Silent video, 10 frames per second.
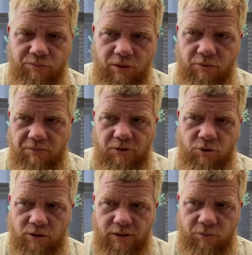
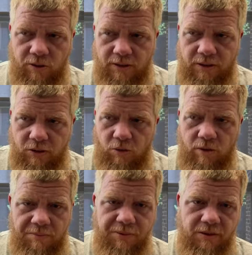originally wanted to go
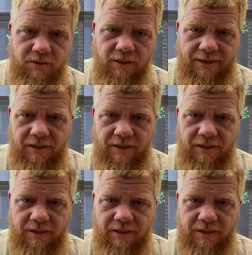up into like